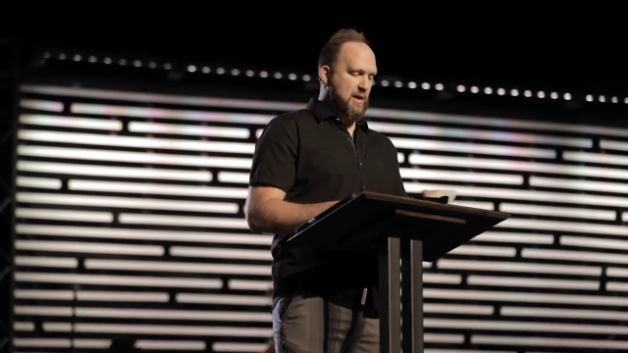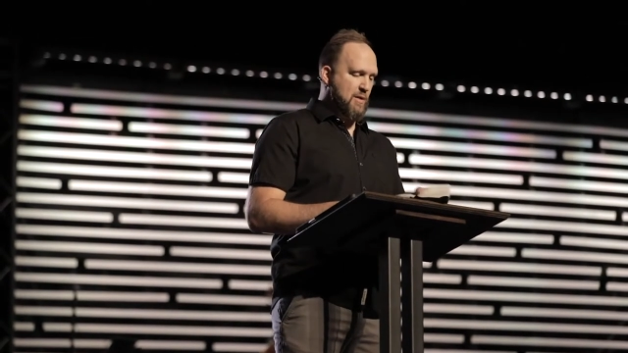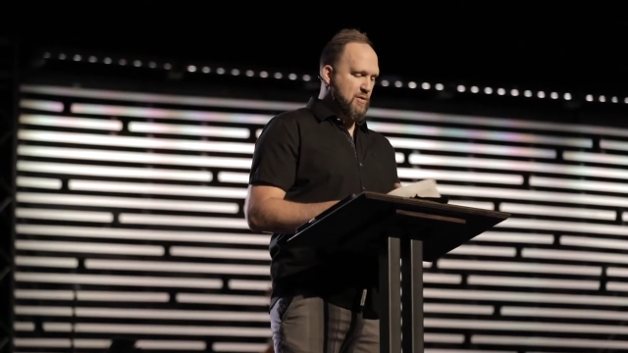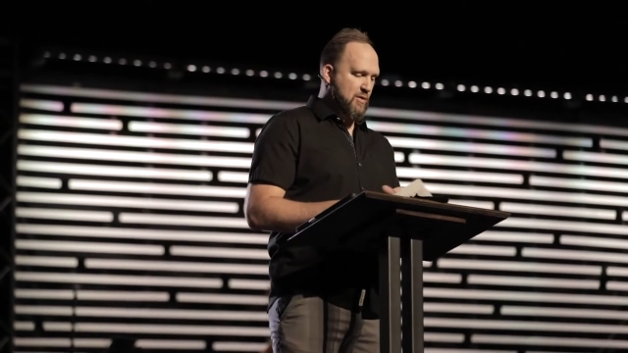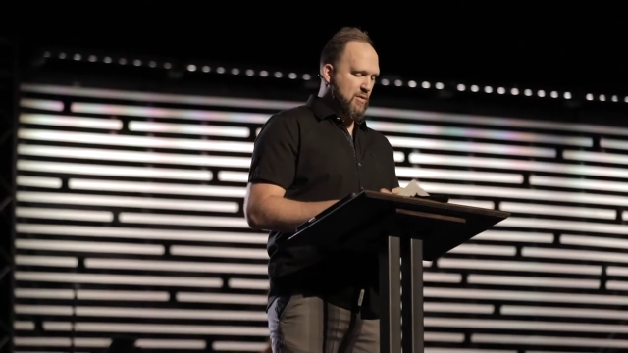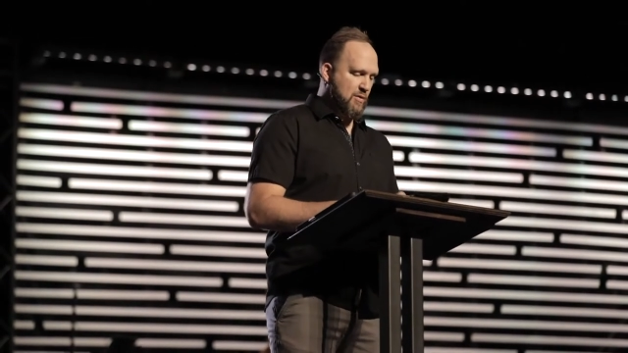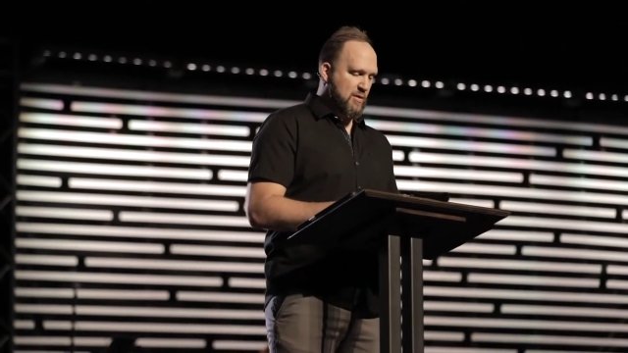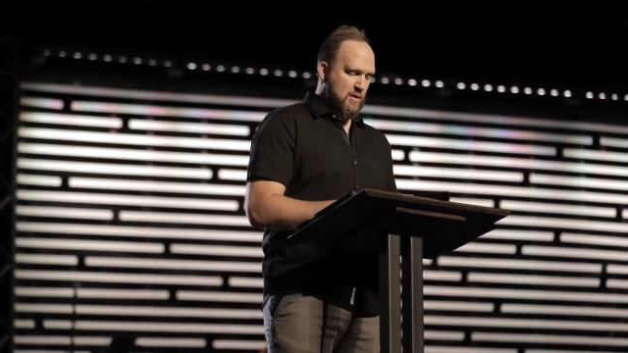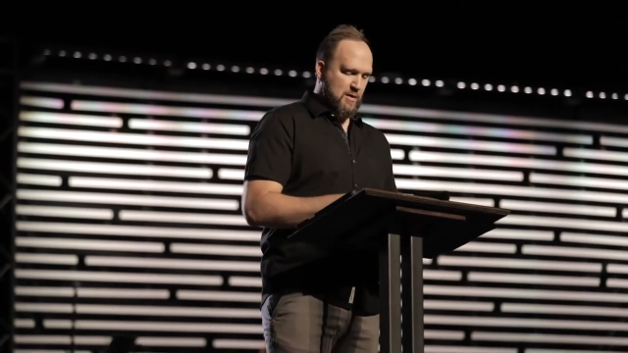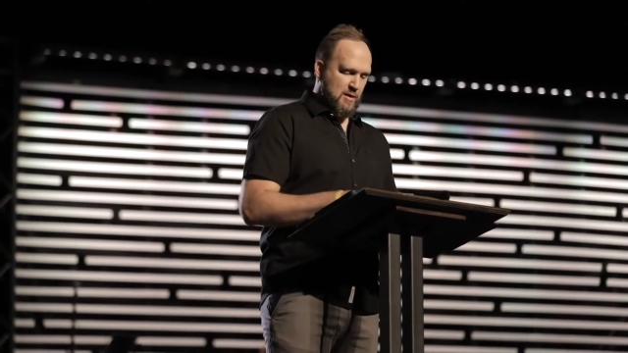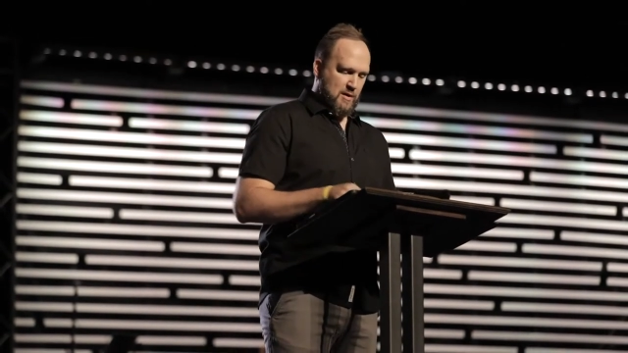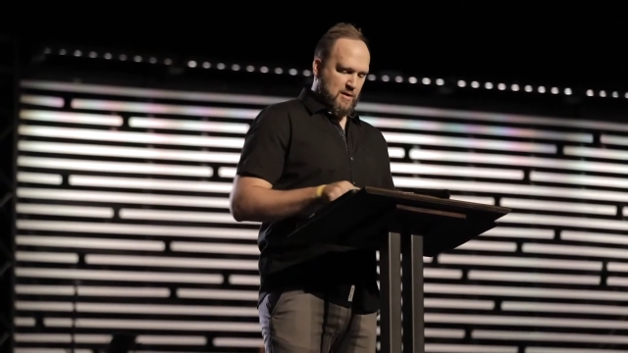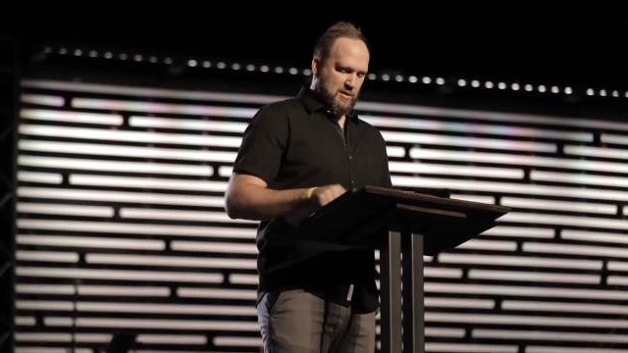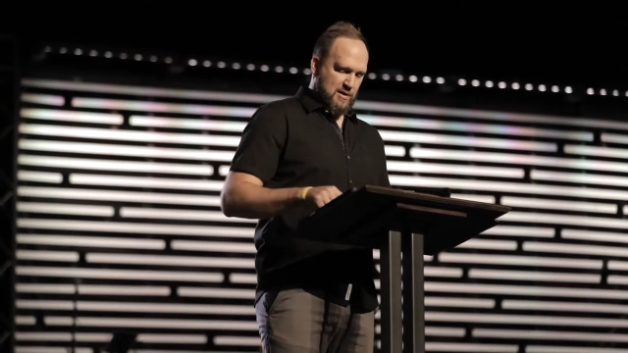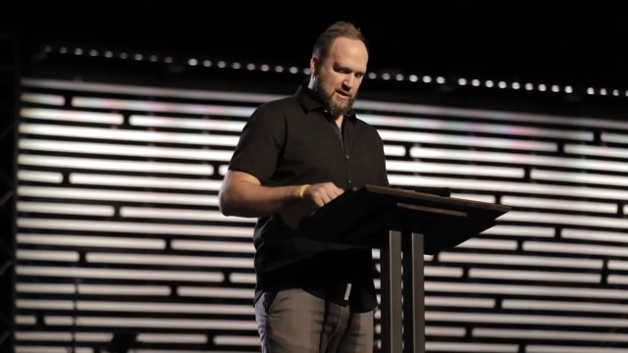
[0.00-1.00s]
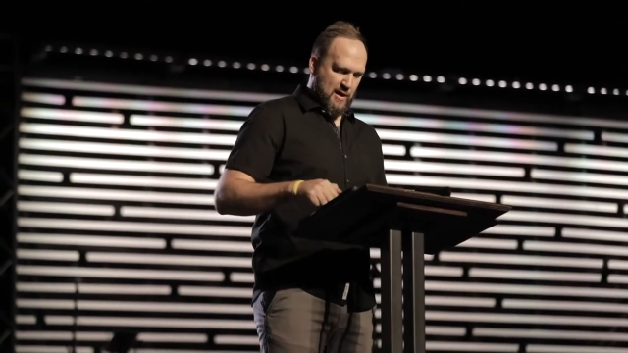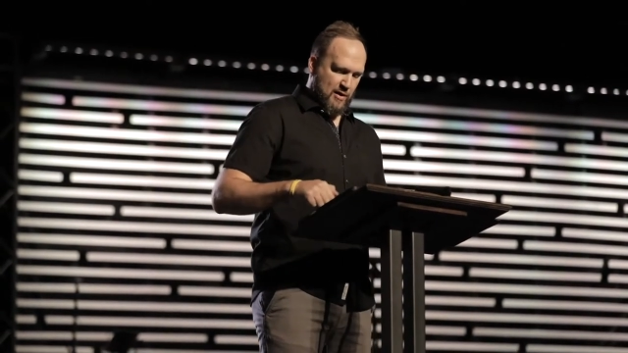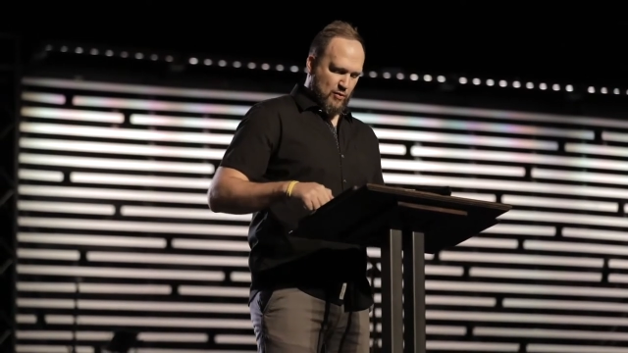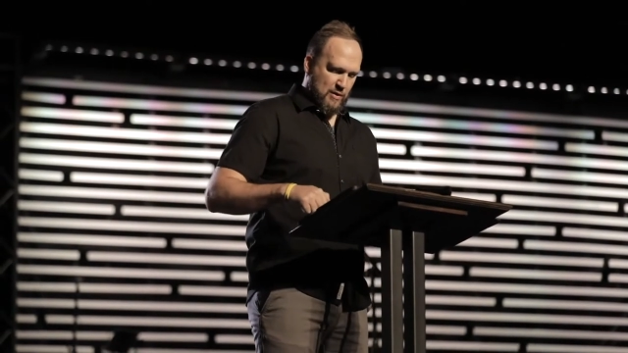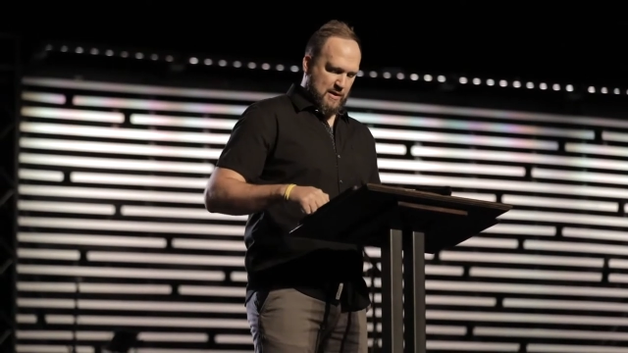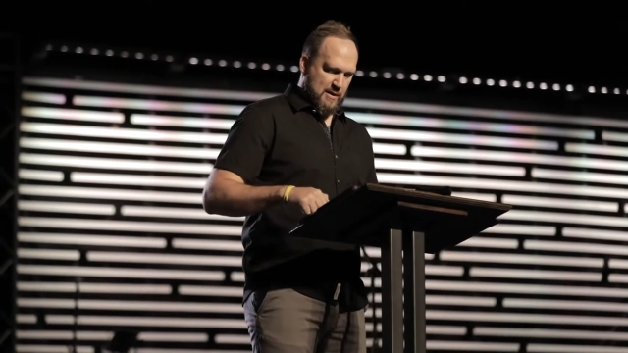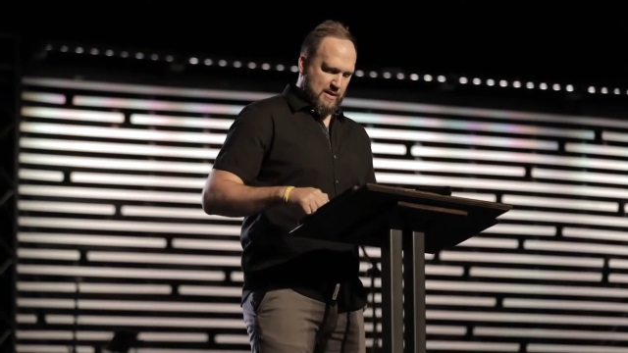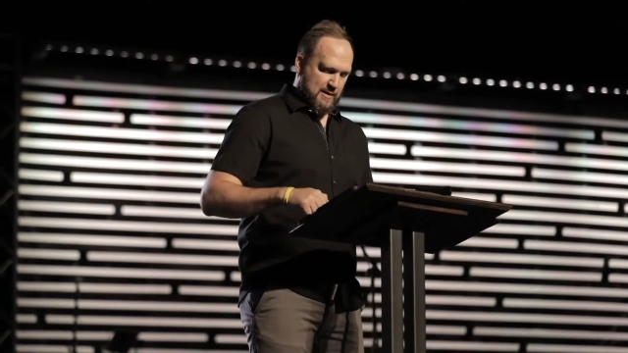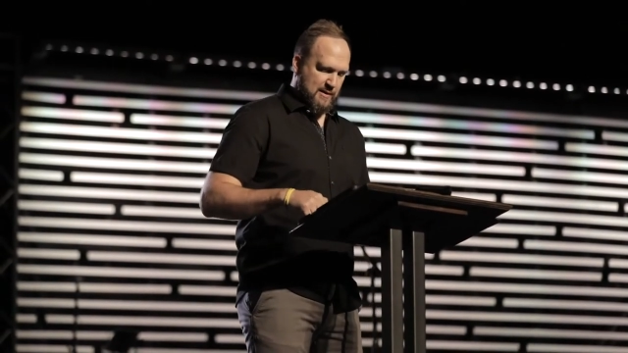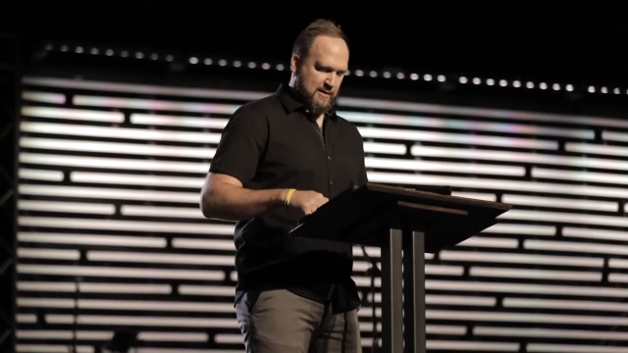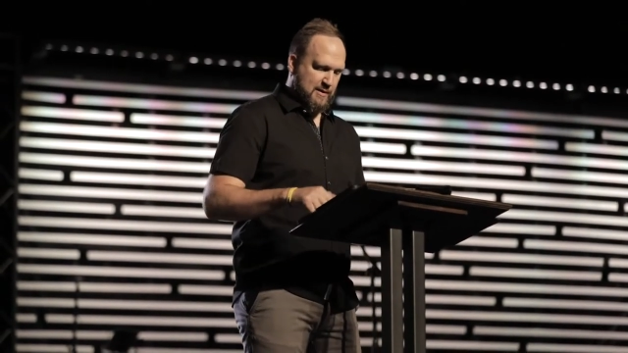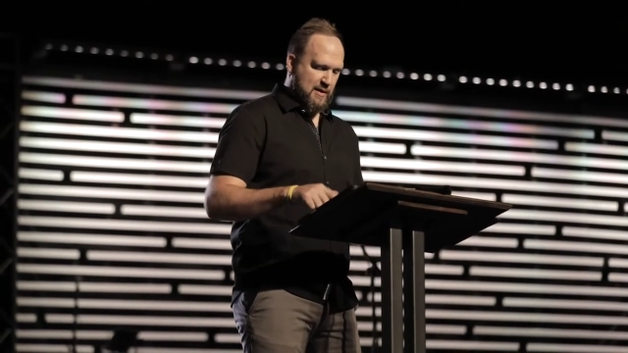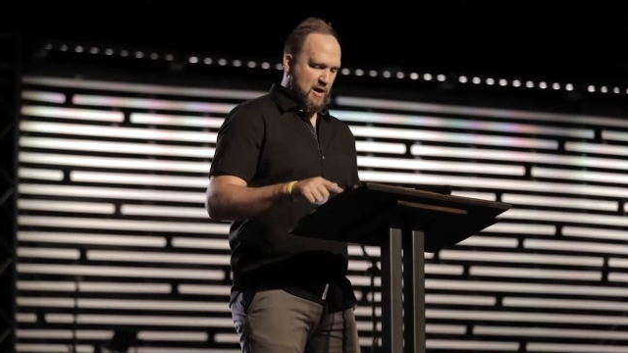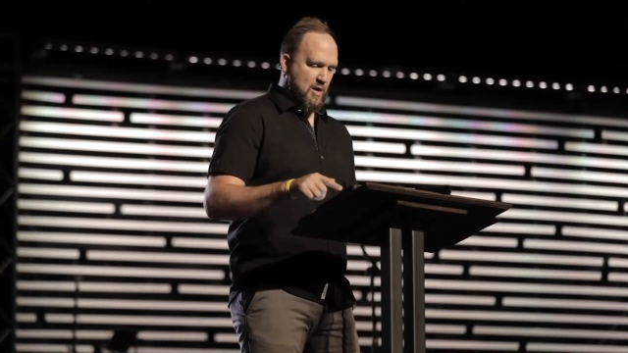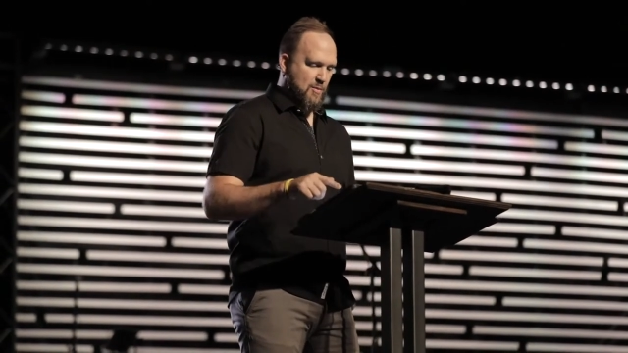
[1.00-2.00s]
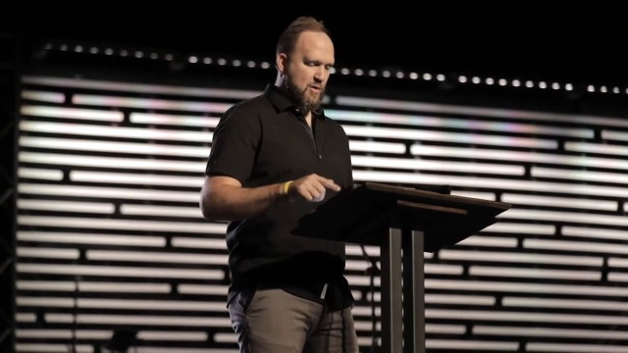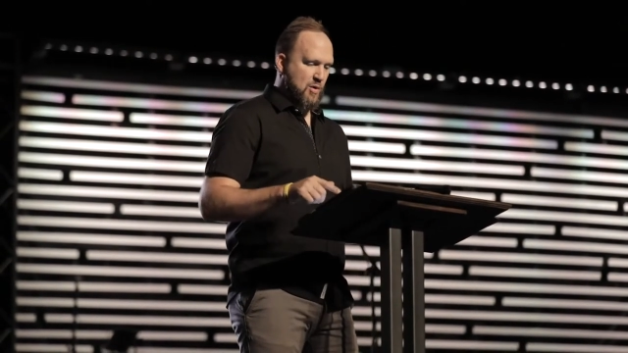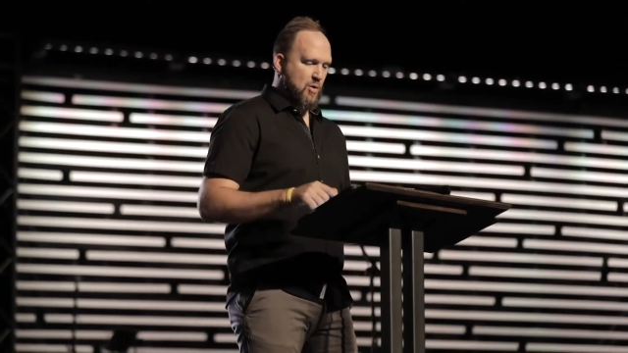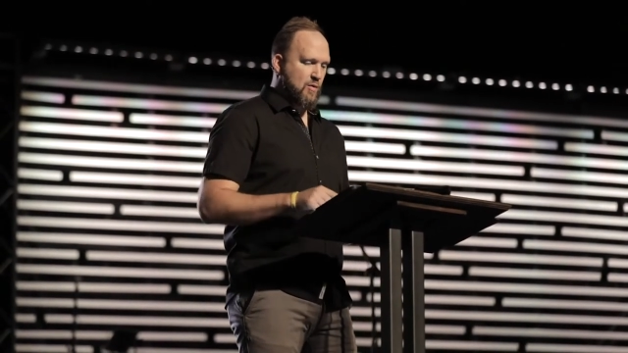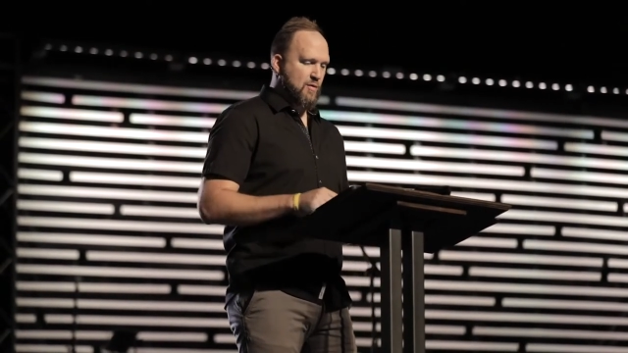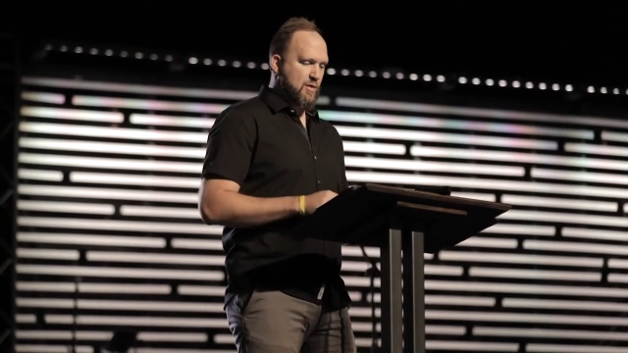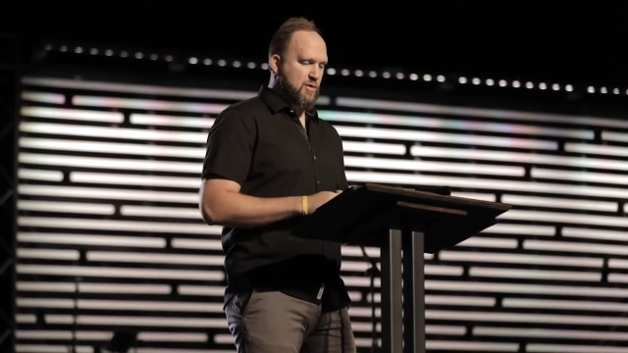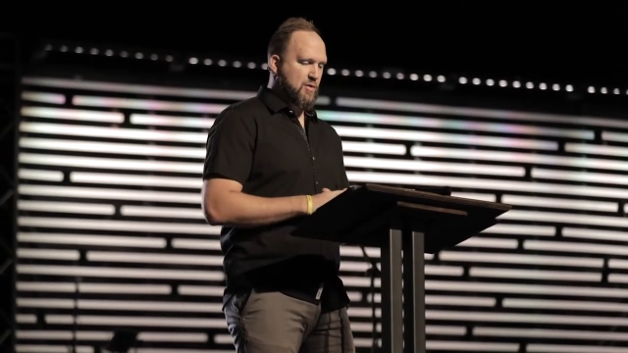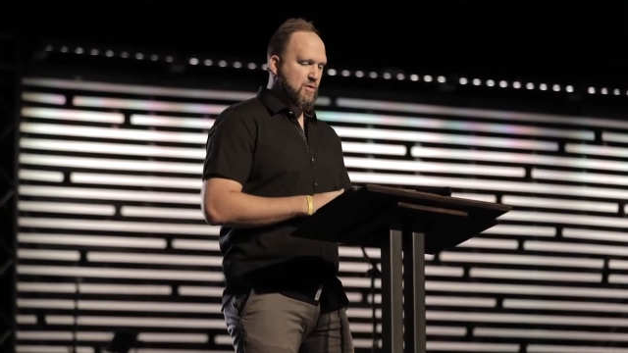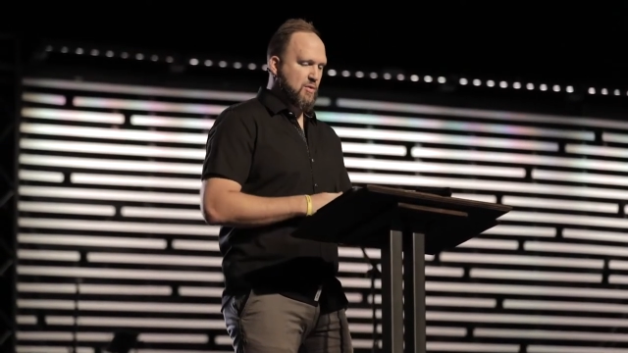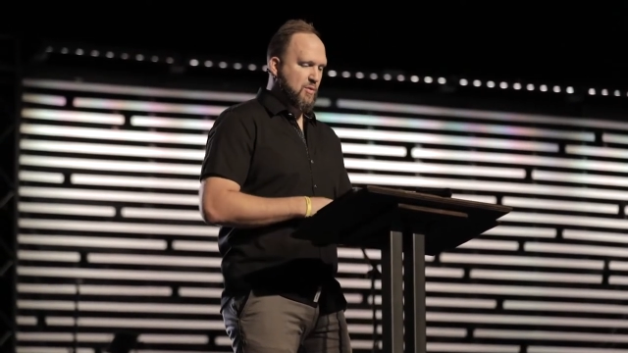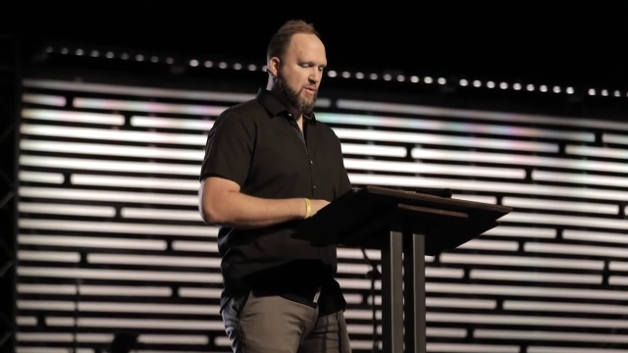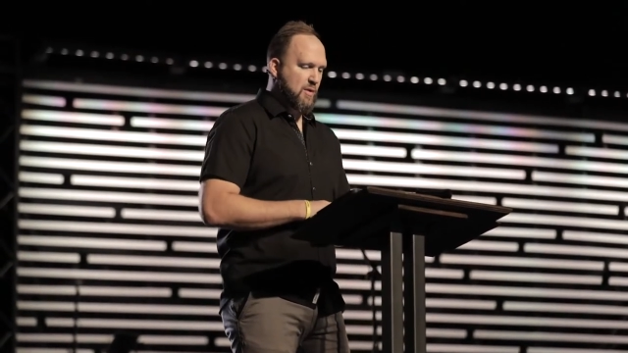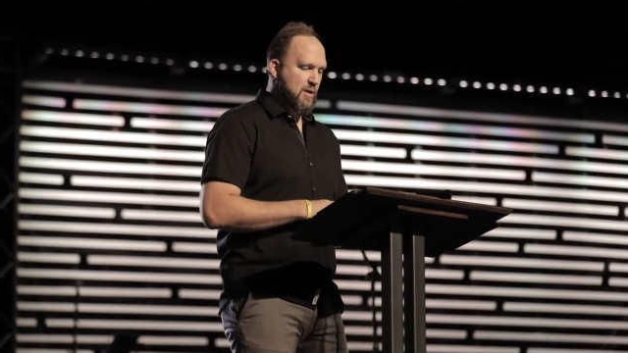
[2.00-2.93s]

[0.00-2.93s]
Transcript: I want to just kind of read this psalm over you